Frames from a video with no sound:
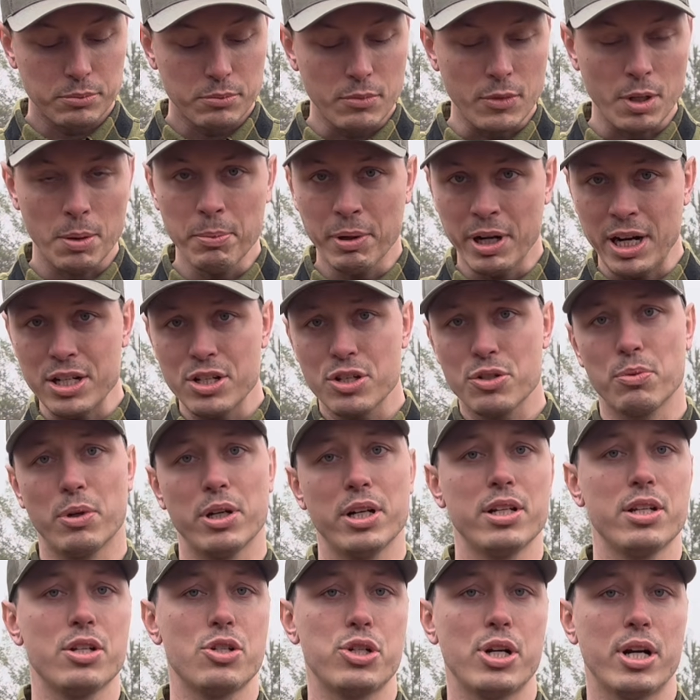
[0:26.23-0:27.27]
But I just
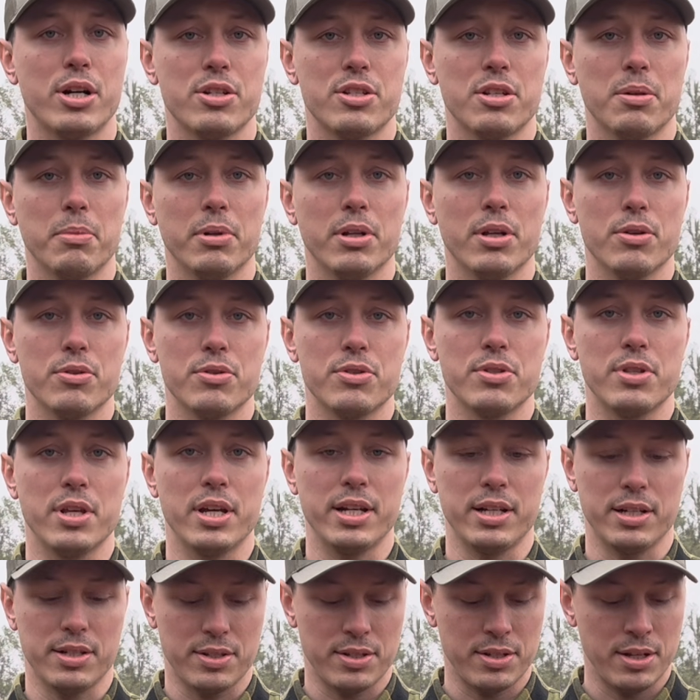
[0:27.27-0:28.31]
wanted to share some of those
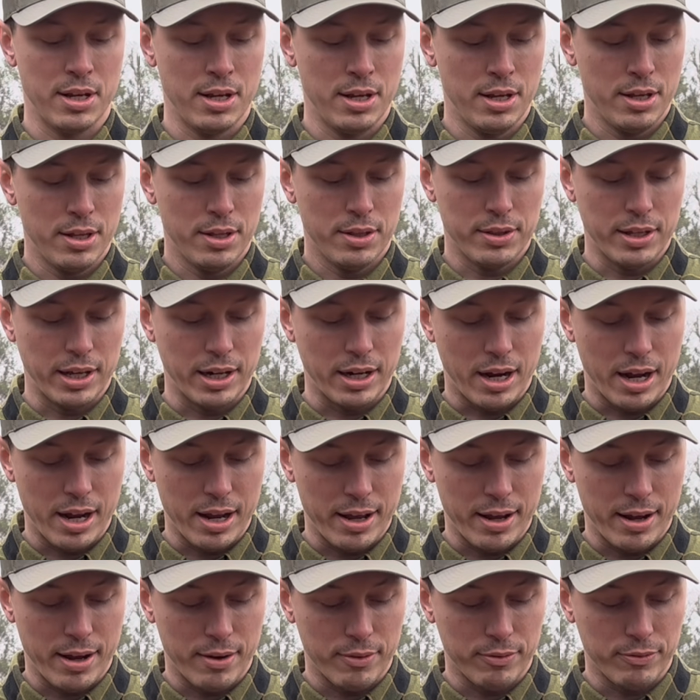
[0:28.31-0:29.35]
things that I
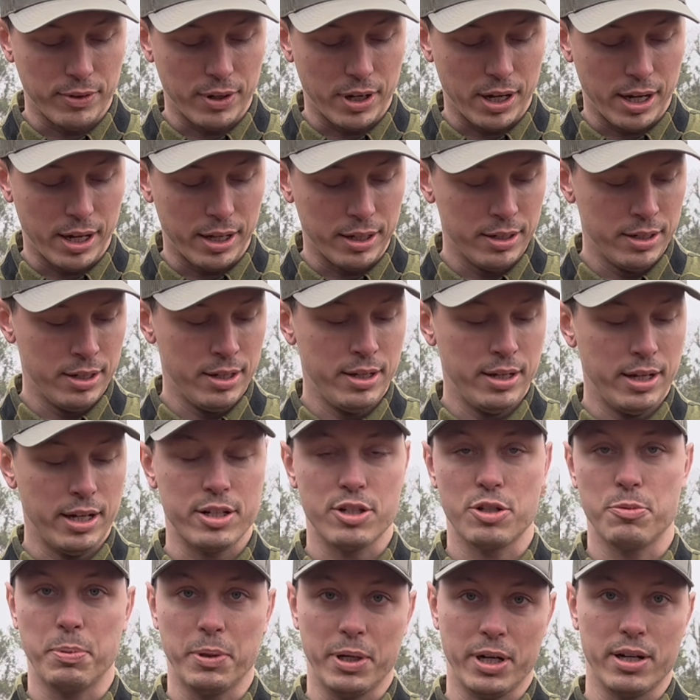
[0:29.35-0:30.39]
have
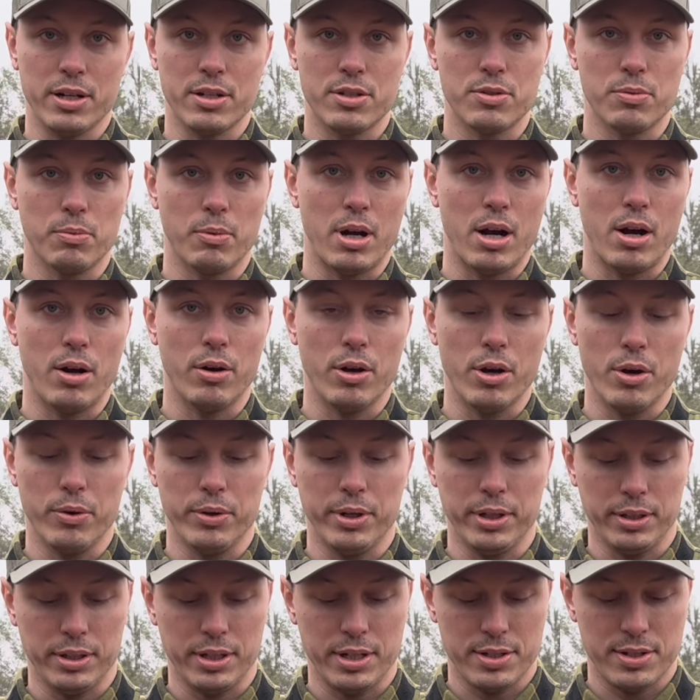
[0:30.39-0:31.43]
experienced while
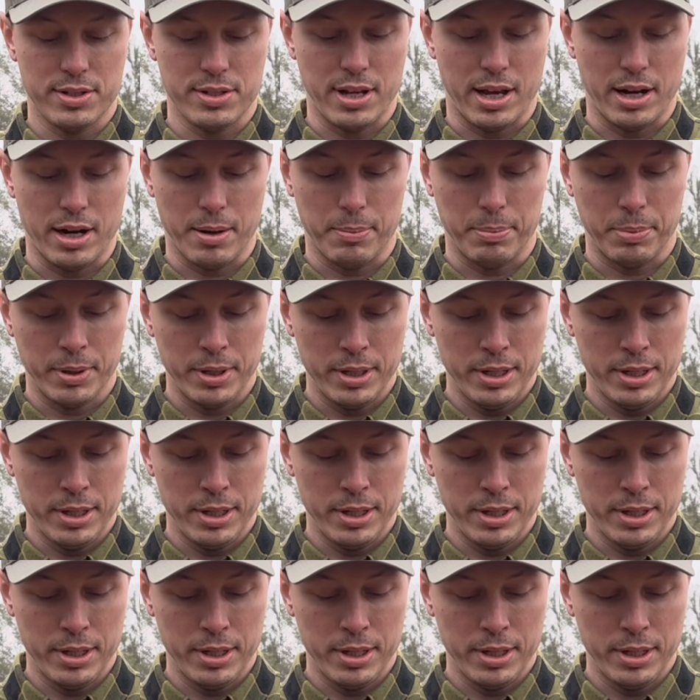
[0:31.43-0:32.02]
owning this setup.